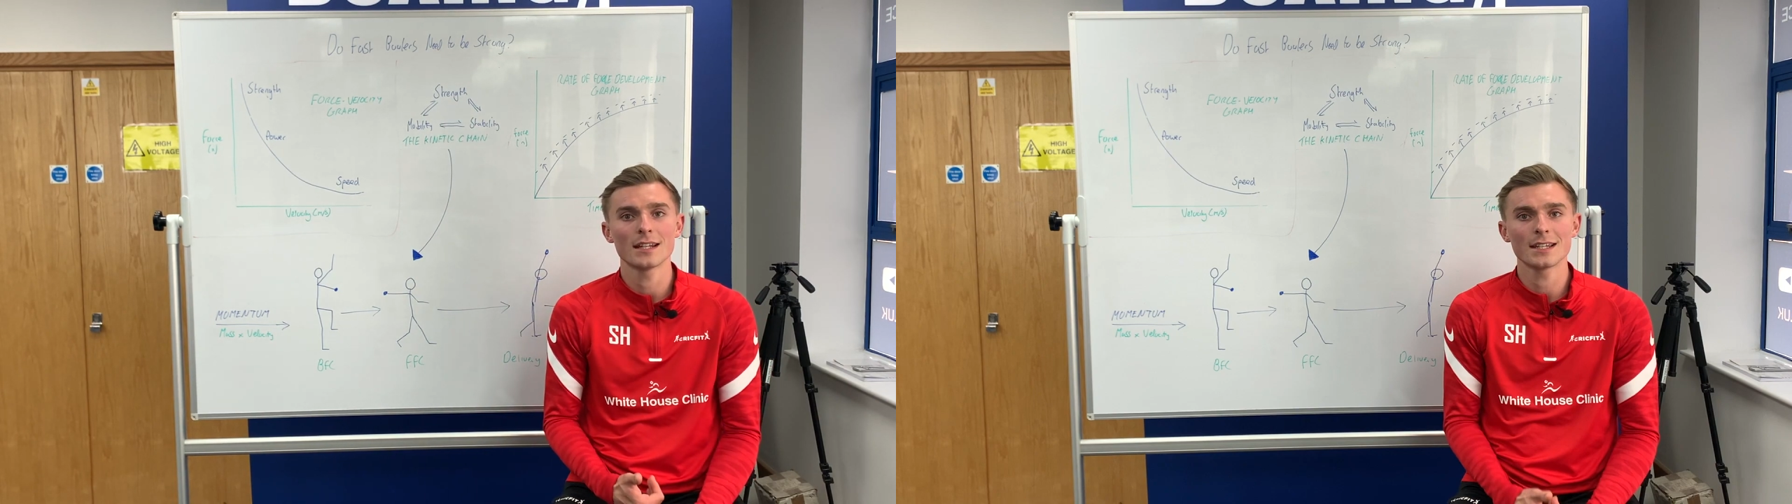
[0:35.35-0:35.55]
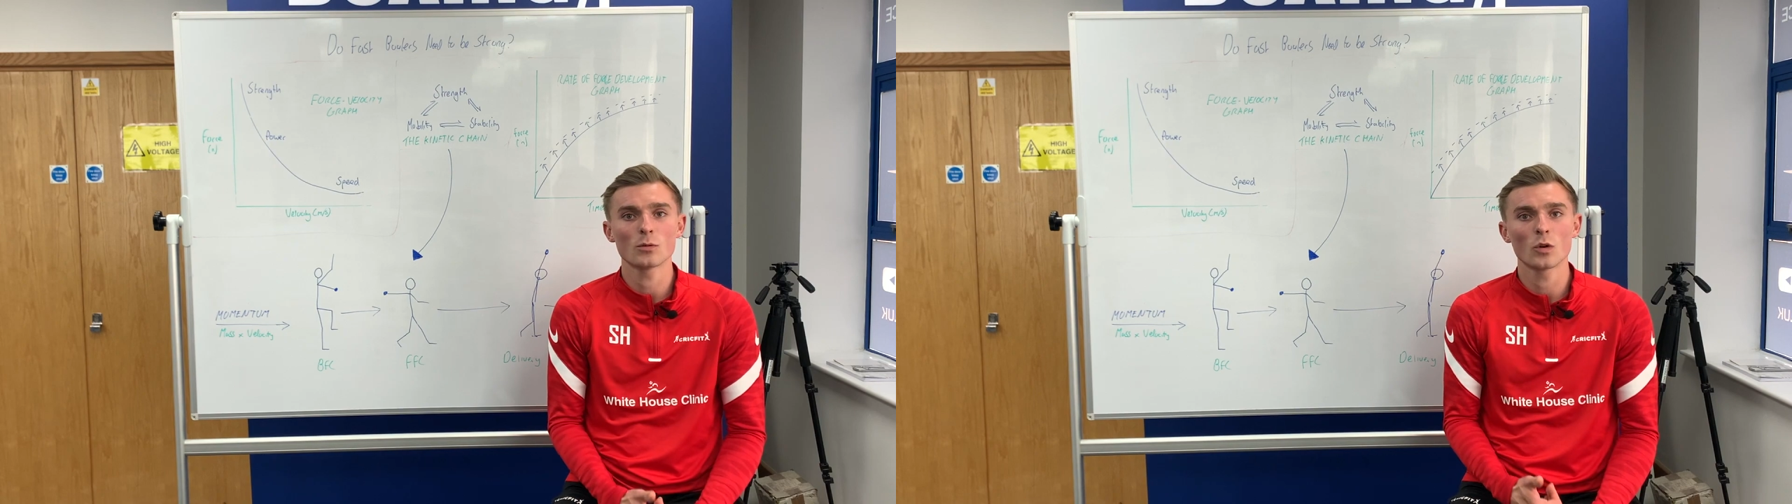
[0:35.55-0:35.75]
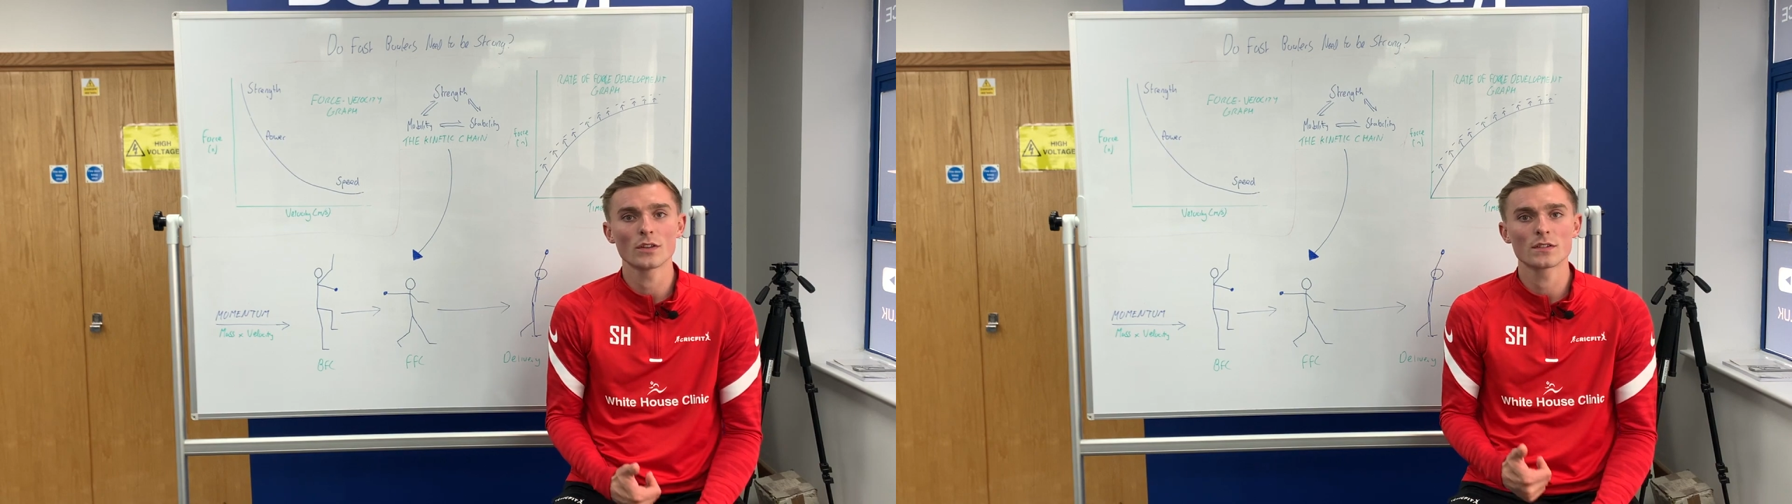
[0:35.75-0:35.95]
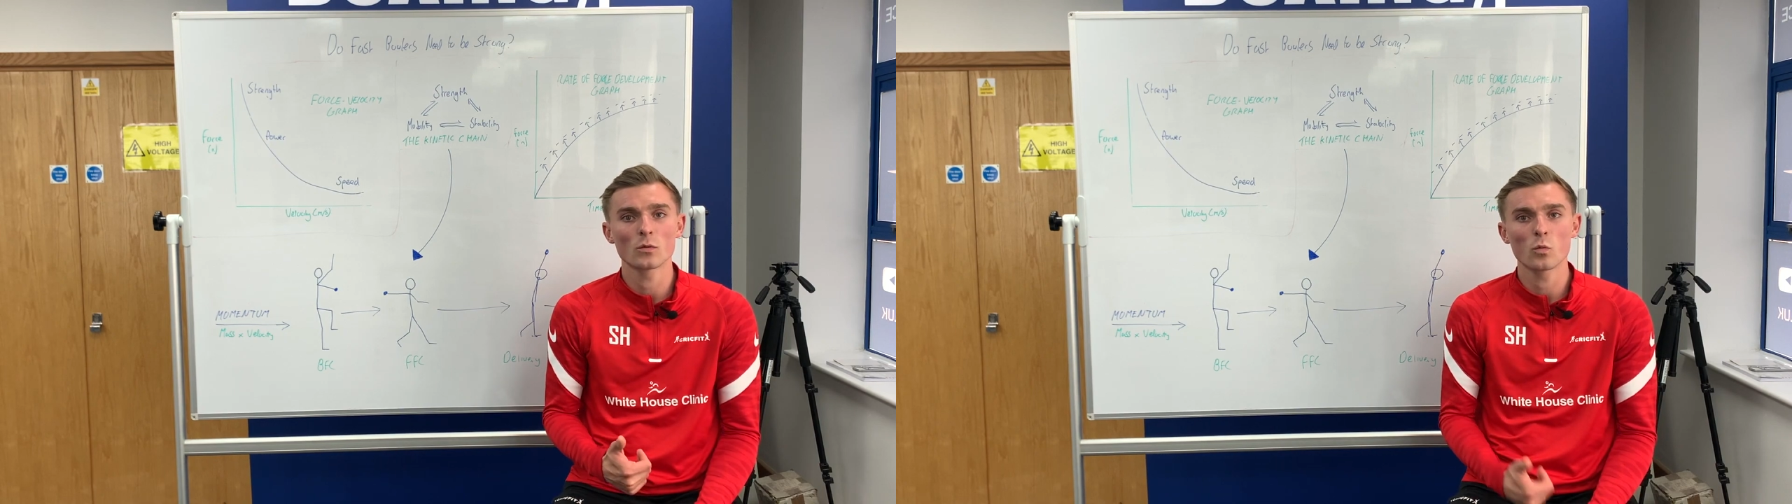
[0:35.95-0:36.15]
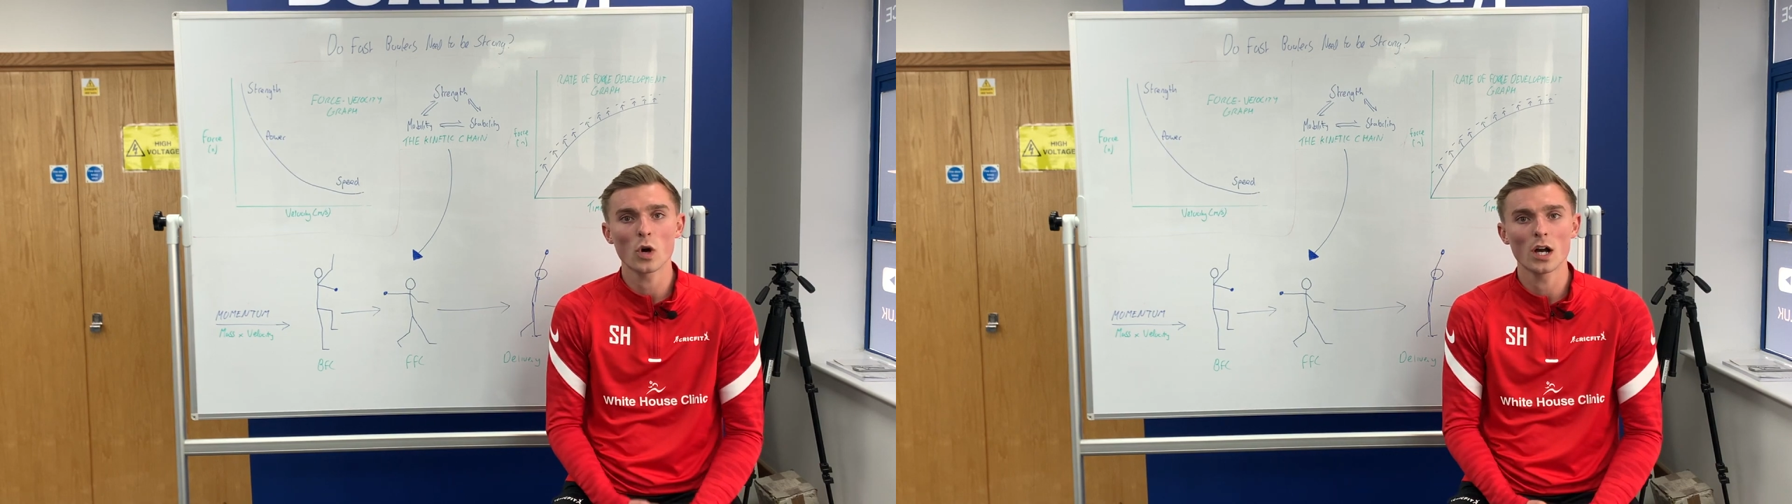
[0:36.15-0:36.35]
that you want to
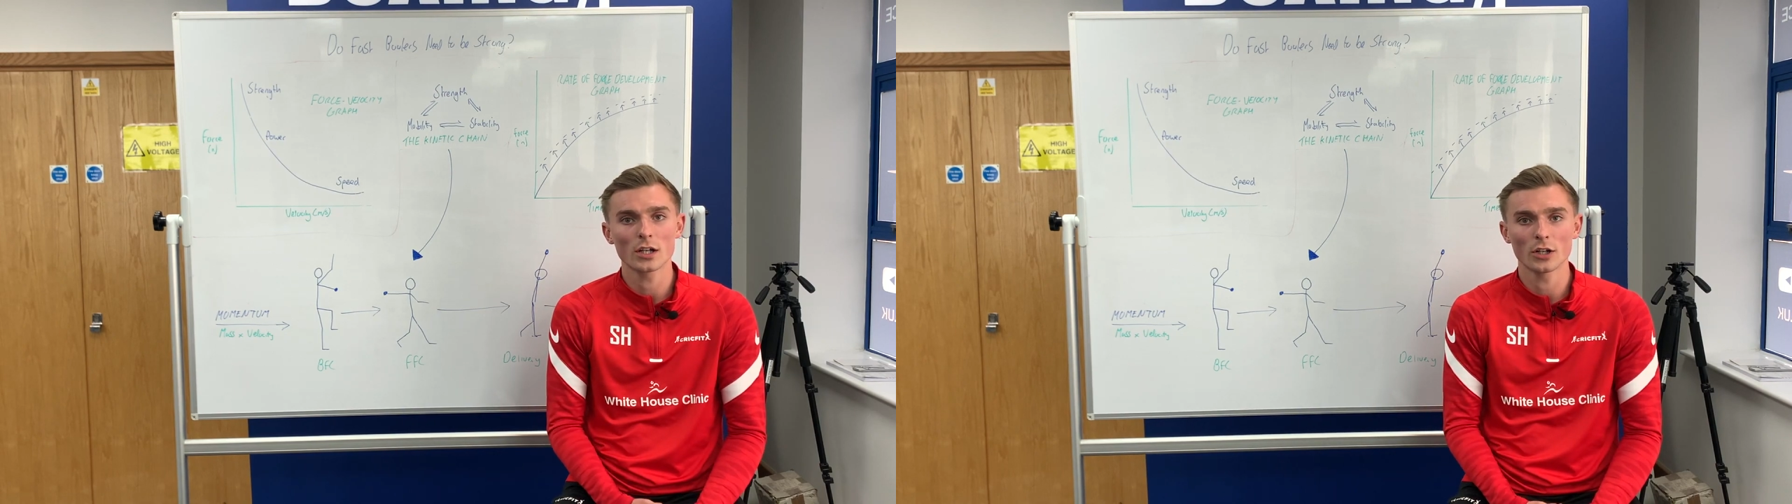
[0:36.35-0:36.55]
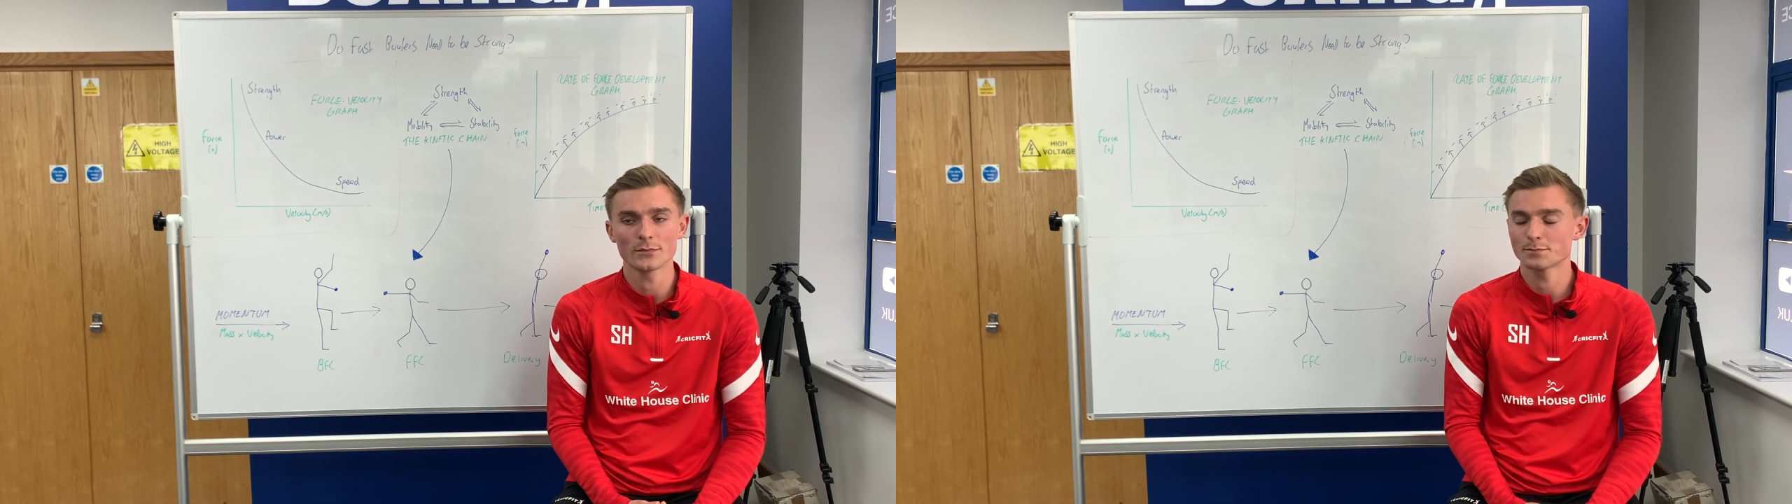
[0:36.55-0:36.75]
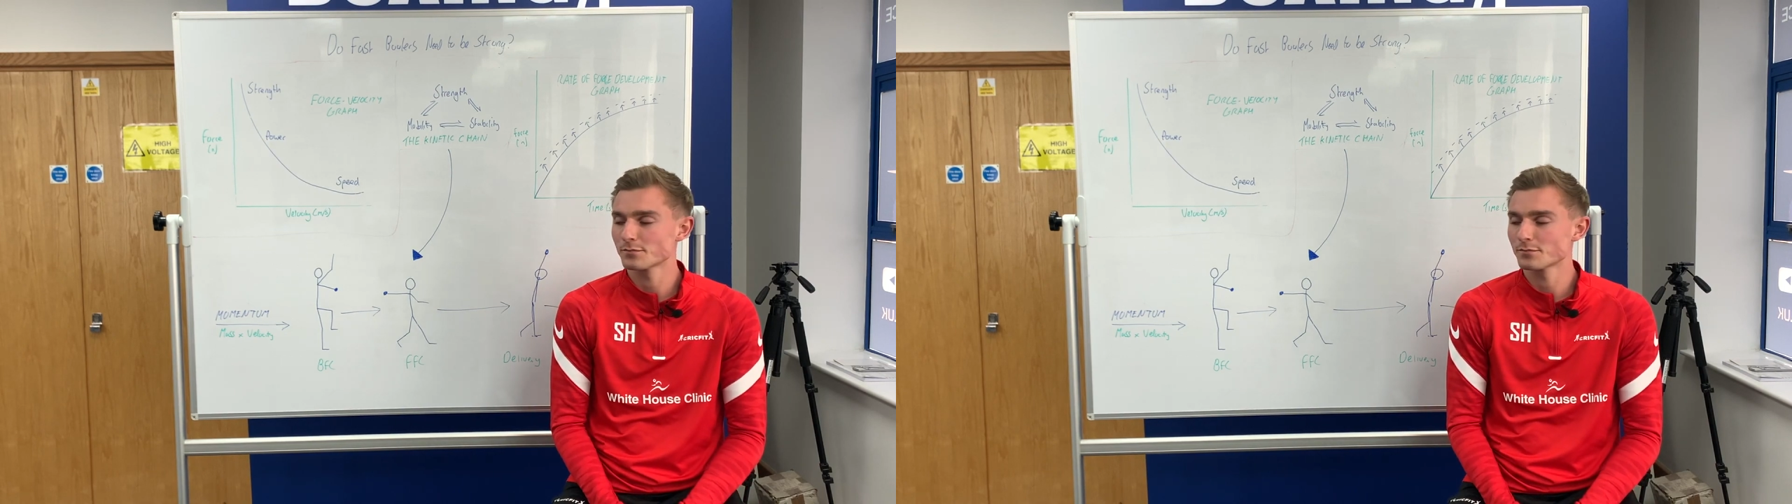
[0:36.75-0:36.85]
work on.